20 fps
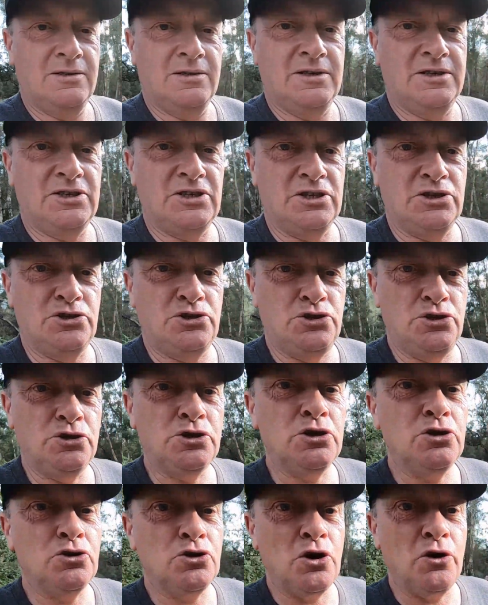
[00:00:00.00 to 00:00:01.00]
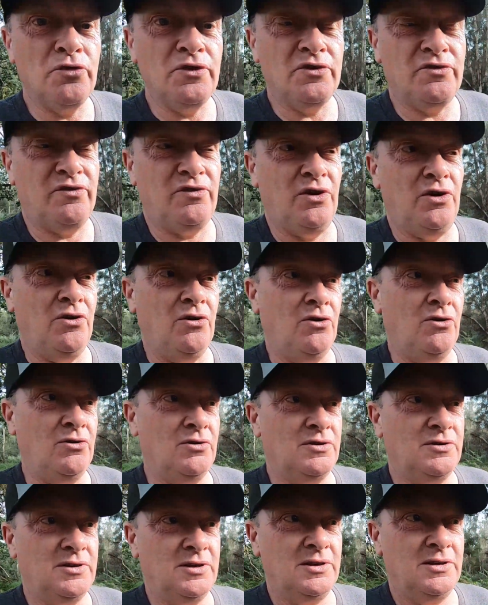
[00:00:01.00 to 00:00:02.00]
He says, just look on the floor
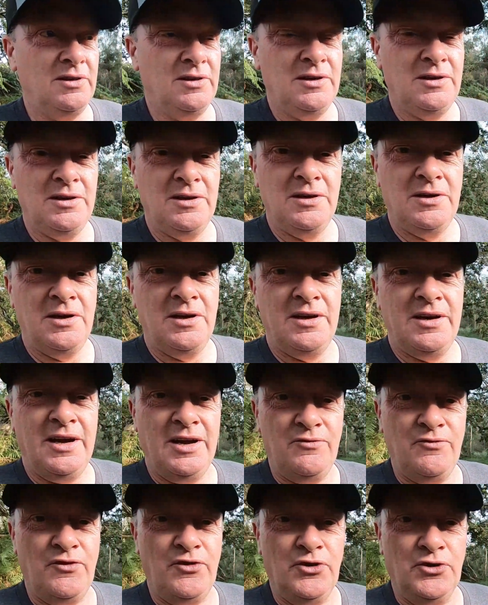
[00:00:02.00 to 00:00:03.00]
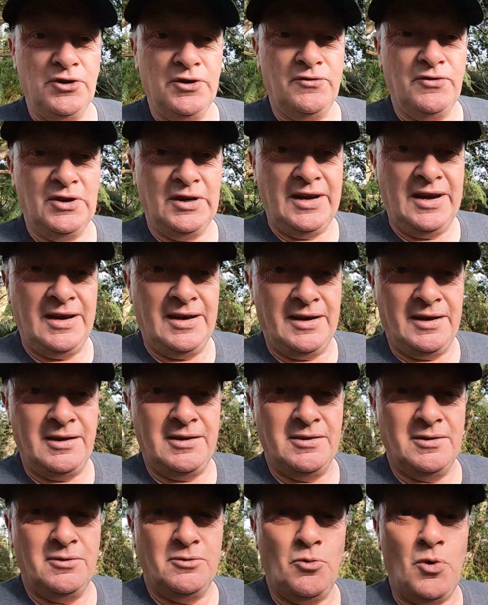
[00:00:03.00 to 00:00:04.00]
in front of the guy
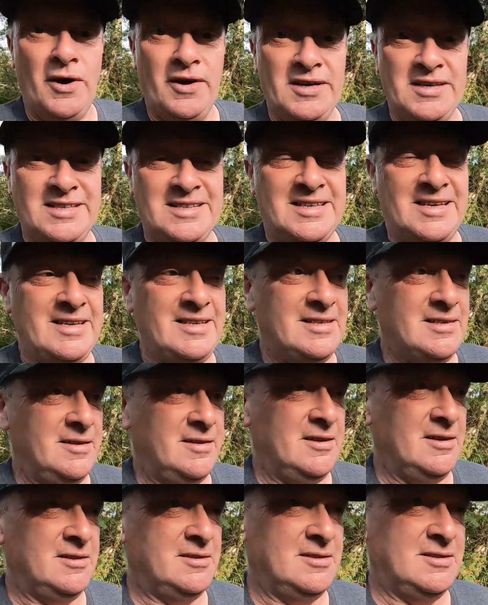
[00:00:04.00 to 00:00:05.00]
where he's seated.